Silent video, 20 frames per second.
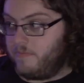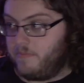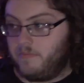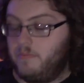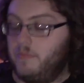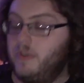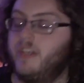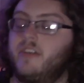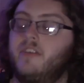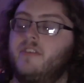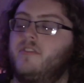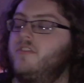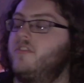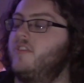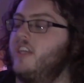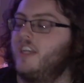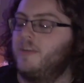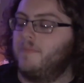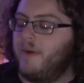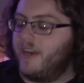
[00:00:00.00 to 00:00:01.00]
Because just
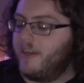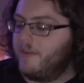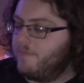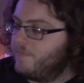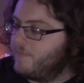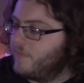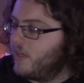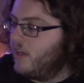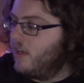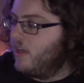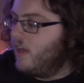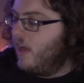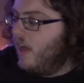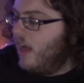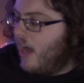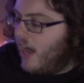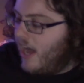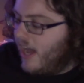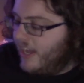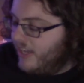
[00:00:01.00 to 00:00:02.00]
think about it.
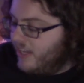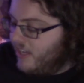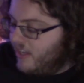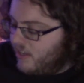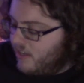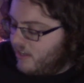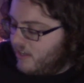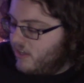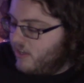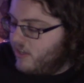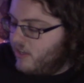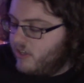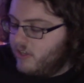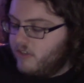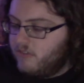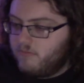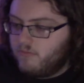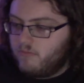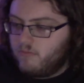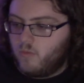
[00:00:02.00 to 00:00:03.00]
I
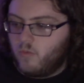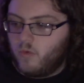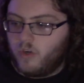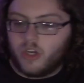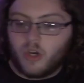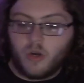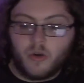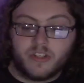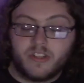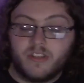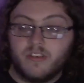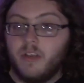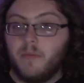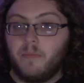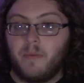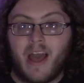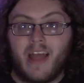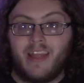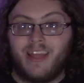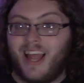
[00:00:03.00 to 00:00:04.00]
would go to sleep
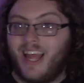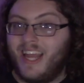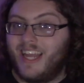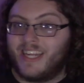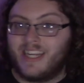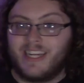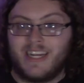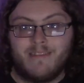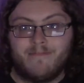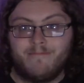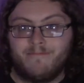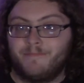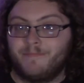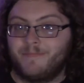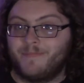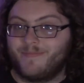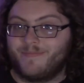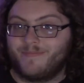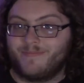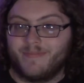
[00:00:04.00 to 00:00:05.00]
at like,
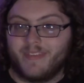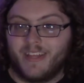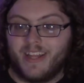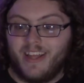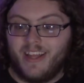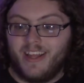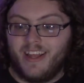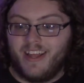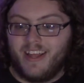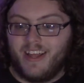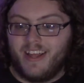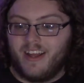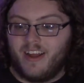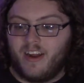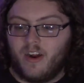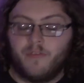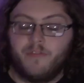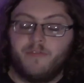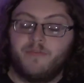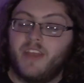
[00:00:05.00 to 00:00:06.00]

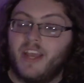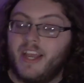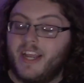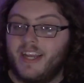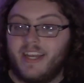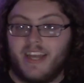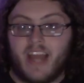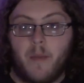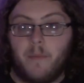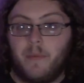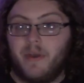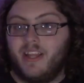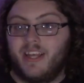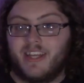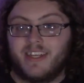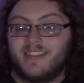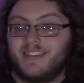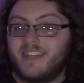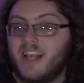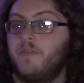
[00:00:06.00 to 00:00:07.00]
or take a nap at
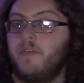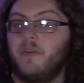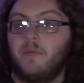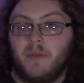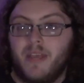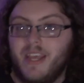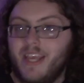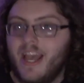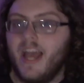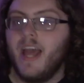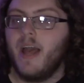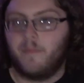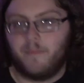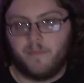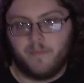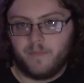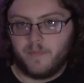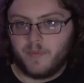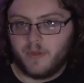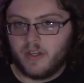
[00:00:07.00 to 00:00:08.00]
like seven P M
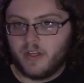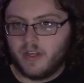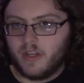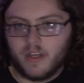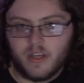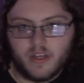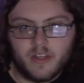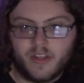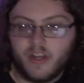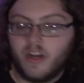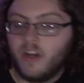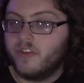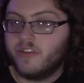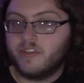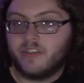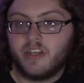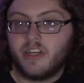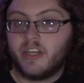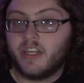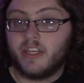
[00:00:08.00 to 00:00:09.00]
Then all of a
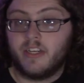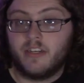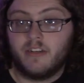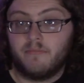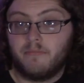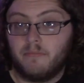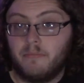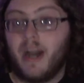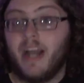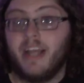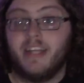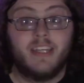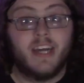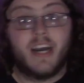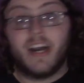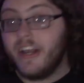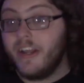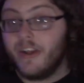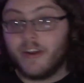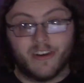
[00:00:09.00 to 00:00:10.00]
sudden my
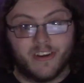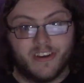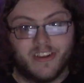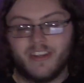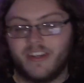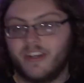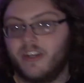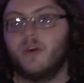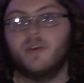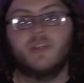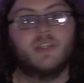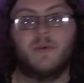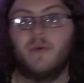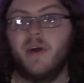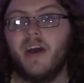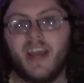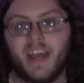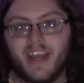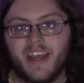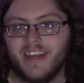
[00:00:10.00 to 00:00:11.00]
tired goes
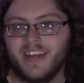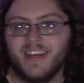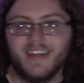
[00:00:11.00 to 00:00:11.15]
away.